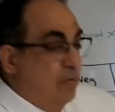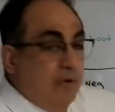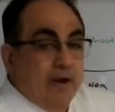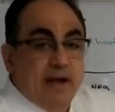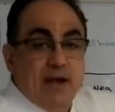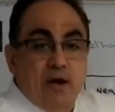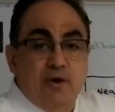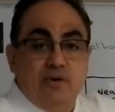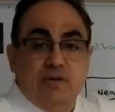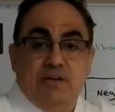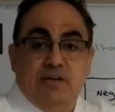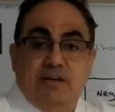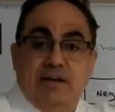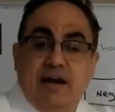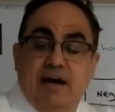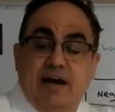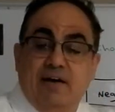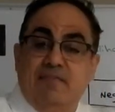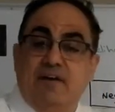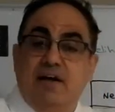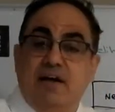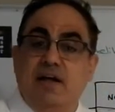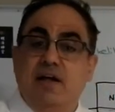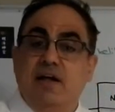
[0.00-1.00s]
we're going to
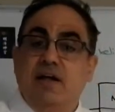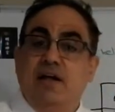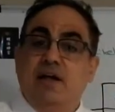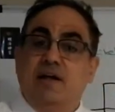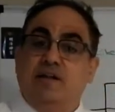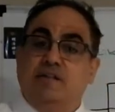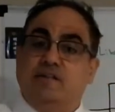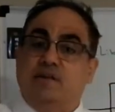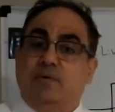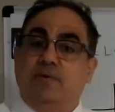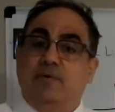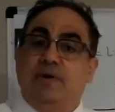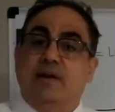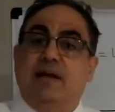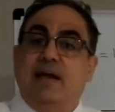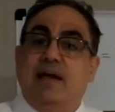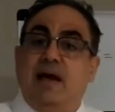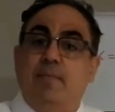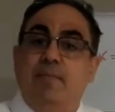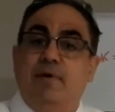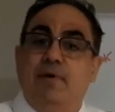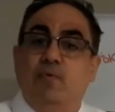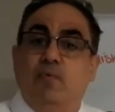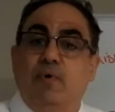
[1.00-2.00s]
cover. So in the
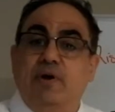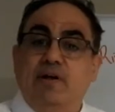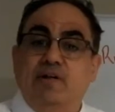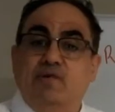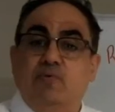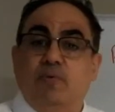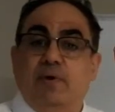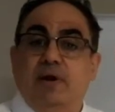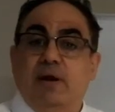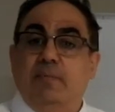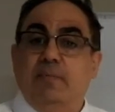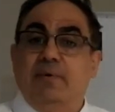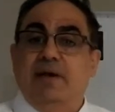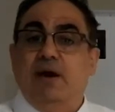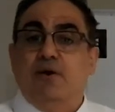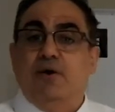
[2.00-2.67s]
coming weeks, we're going to be